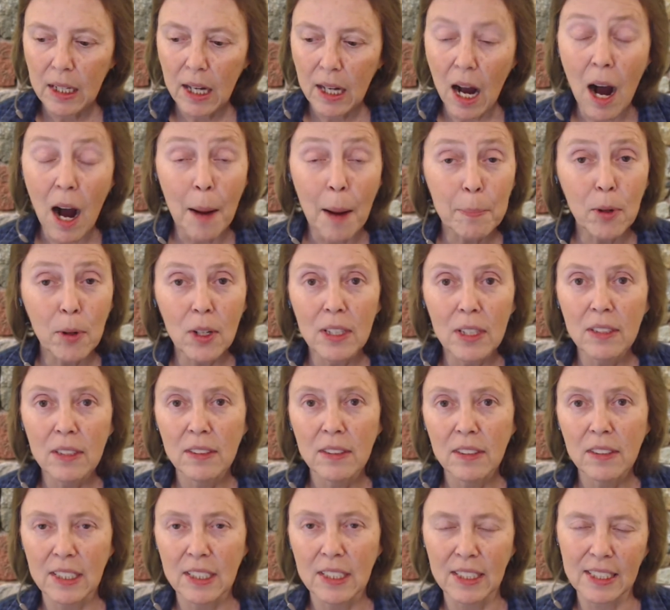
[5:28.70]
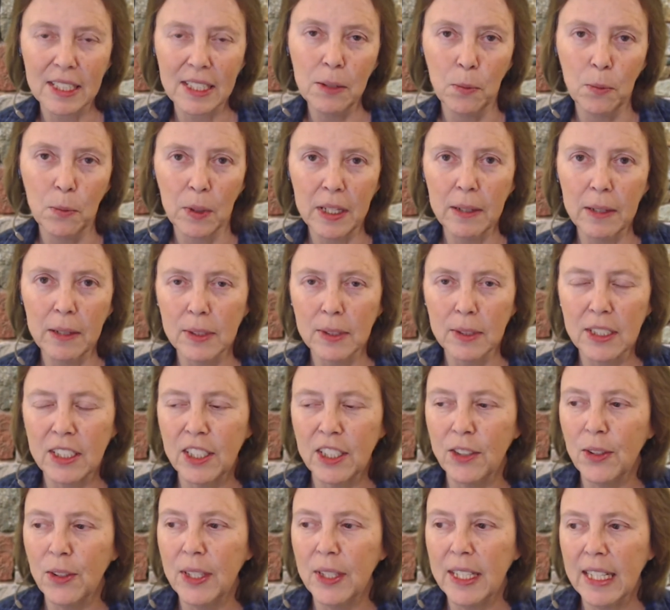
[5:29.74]
Opera to see what it was
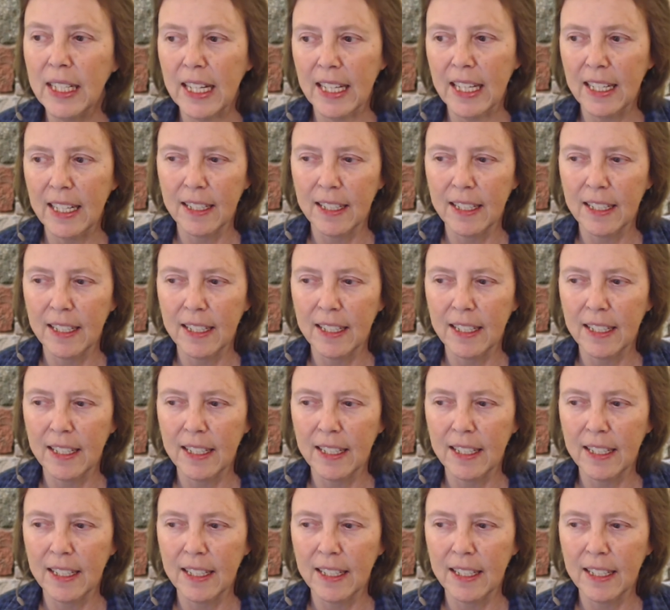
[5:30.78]
doing.